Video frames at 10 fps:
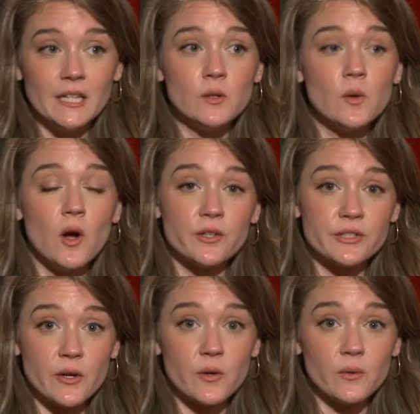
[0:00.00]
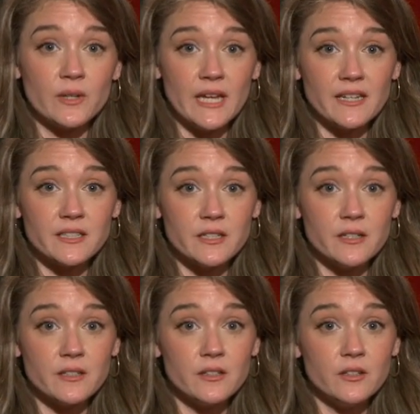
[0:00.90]
you also get
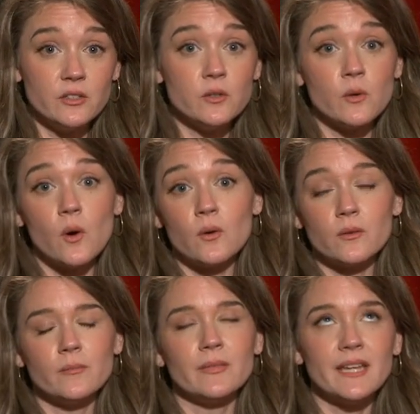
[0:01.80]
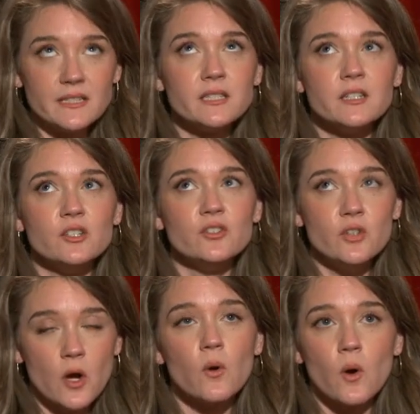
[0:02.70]
to new get to
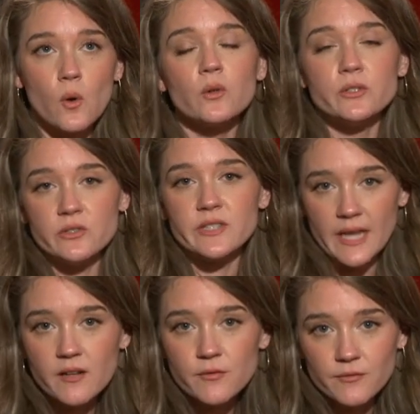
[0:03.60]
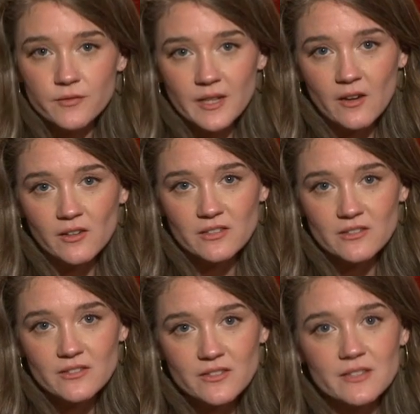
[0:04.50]
know a whole new set of
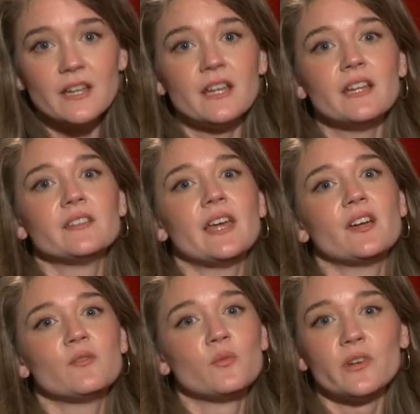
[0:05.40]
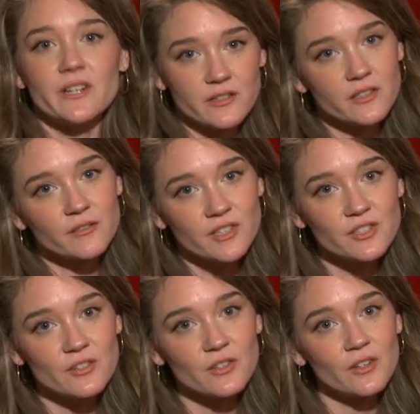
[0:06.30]
characters that weren't in the
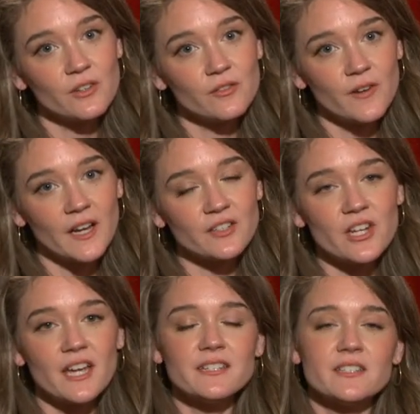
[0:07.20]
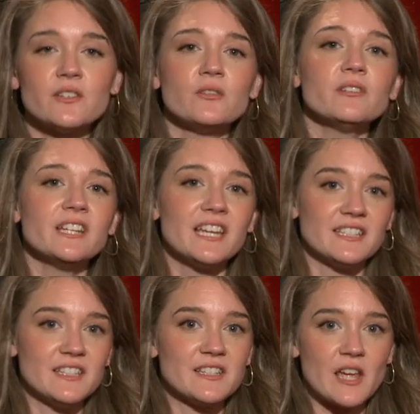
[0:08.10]
original franchise. So you really get
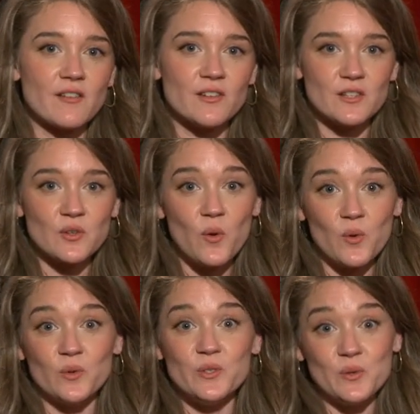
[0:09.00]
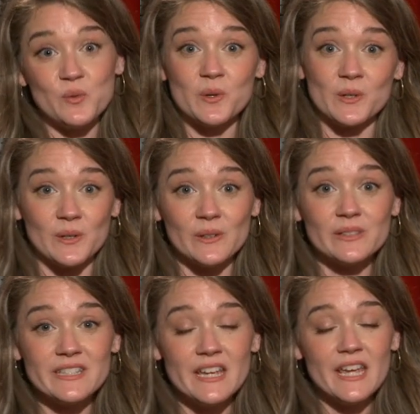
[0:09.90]
to discover this whole new world